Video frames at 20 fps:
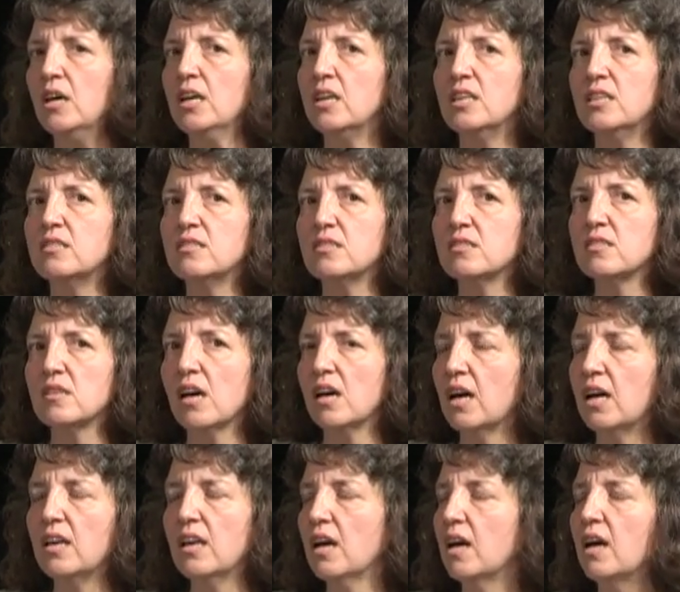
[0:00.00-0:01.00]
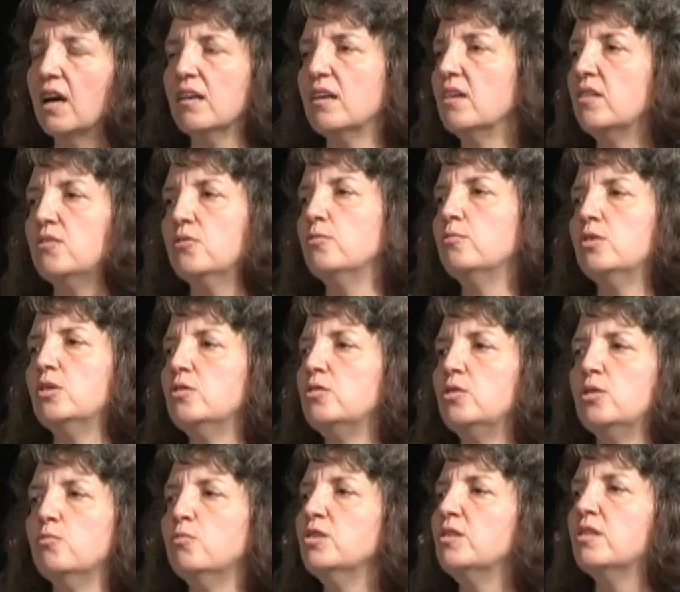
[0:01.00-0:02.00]
It's
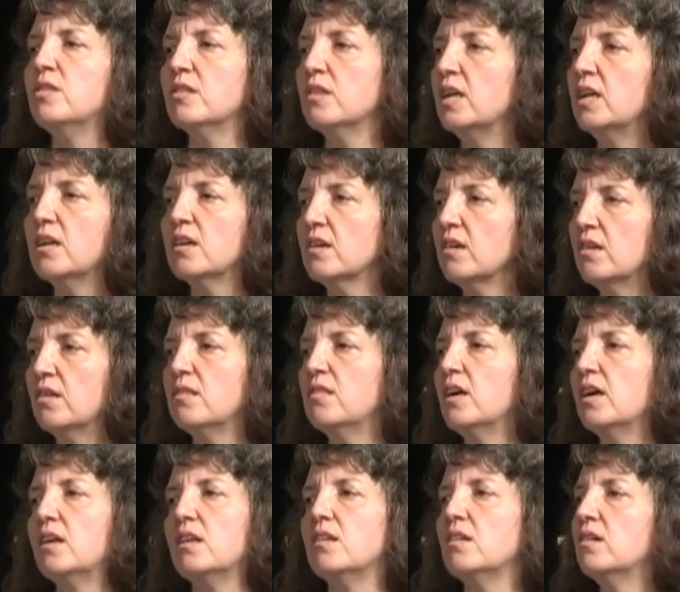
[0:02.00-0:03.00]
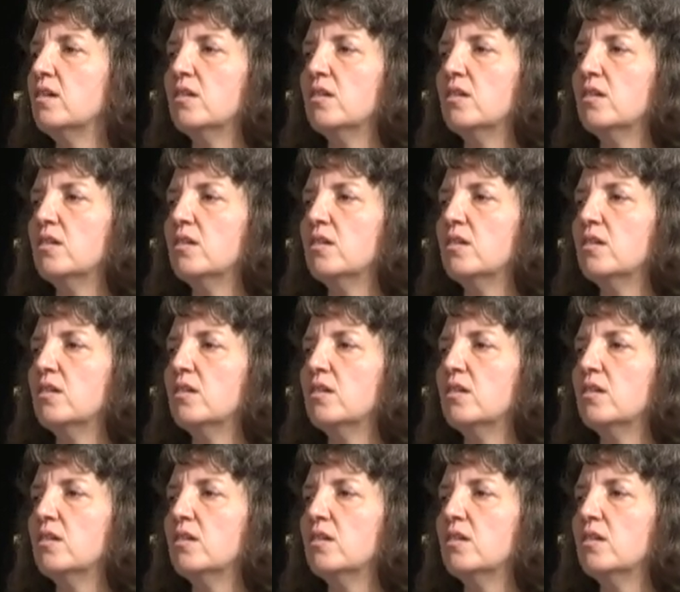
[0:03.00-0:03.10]
you would think that